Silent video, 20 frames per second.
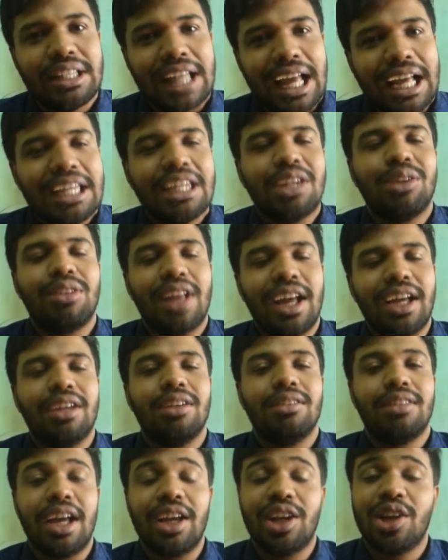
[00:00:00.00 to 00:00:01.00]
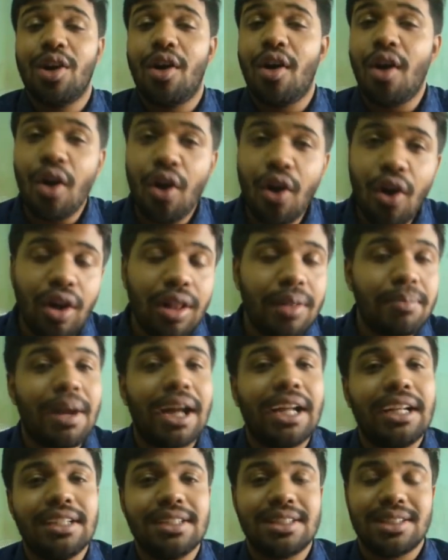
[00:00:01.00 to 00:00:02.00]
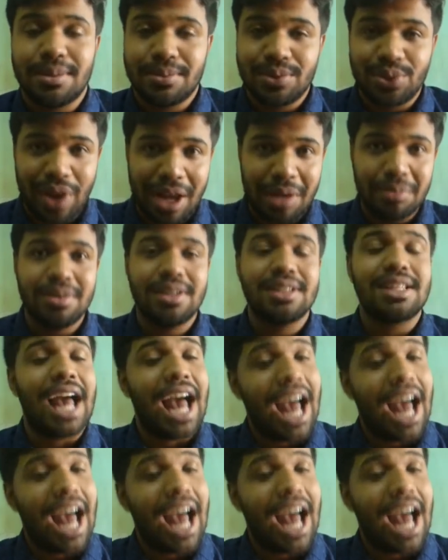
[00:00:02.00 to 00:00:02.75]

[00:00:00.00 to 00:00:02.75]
thank you all my dear subscribers